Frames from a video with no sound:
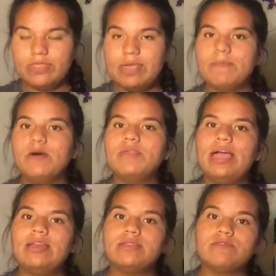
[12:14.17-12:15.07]
They both
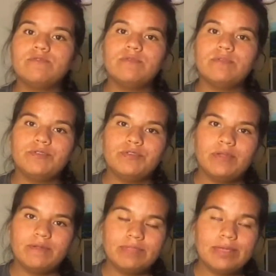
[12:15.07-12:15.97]

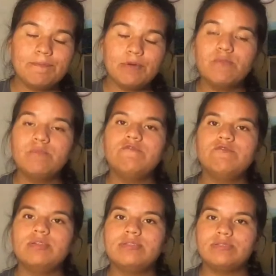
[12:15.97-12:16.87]
moved
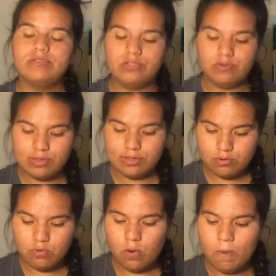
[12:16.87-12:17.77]
to a new
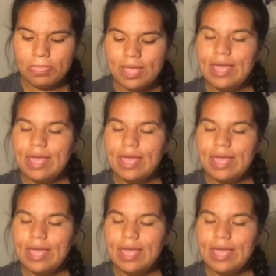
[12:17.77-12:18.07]
school,